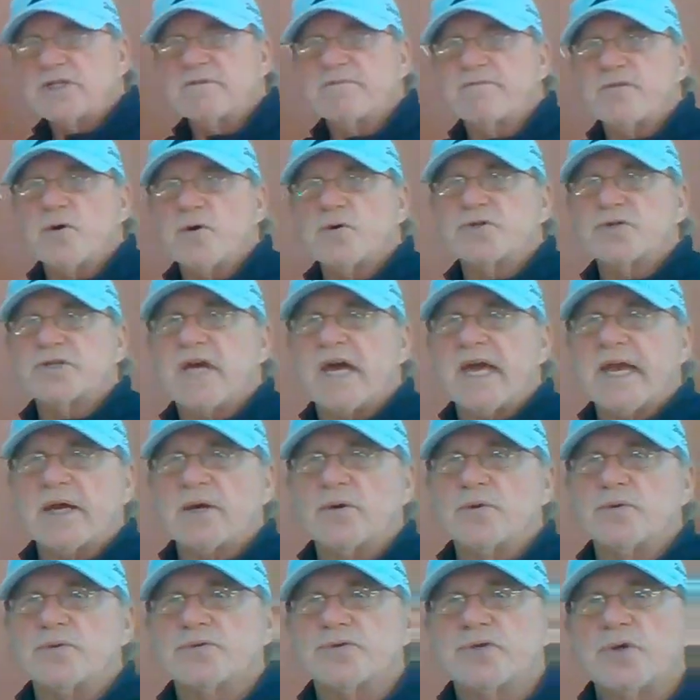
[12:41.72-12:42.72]
of those
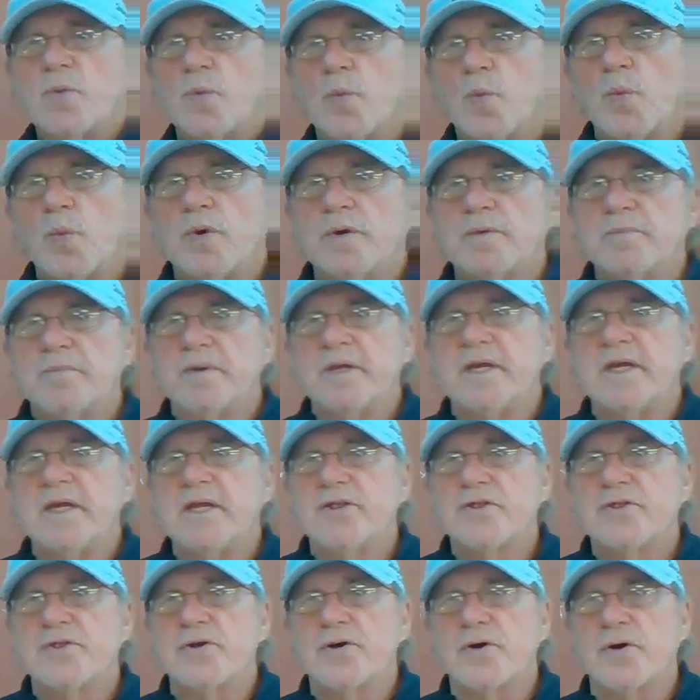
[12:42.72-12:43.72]
angles would be
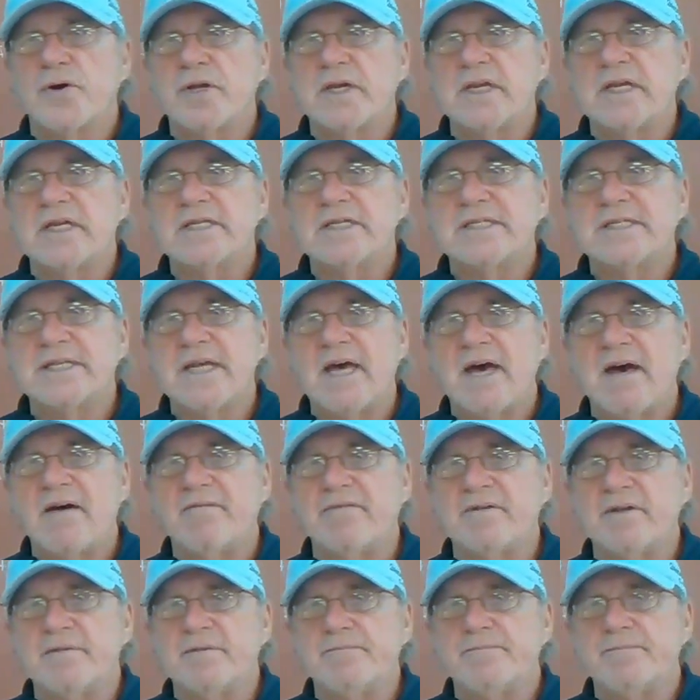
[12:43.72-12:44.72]

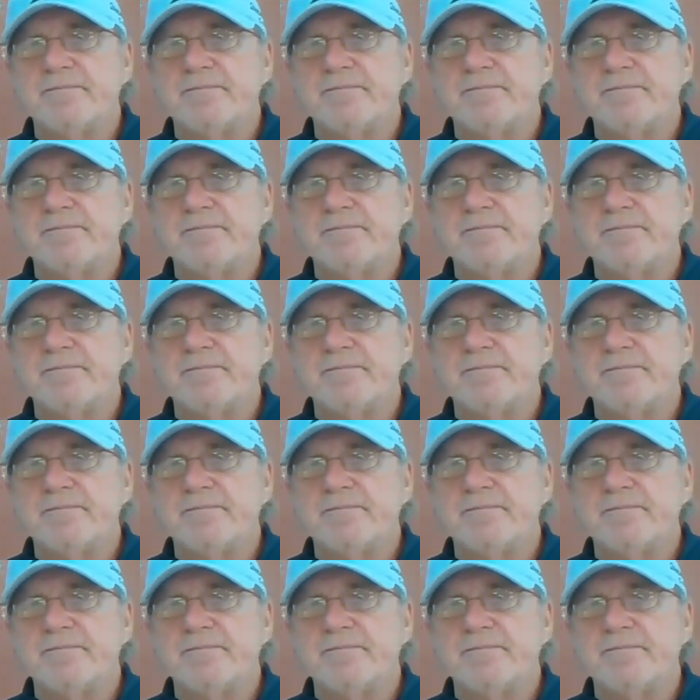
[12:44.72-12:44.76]
37.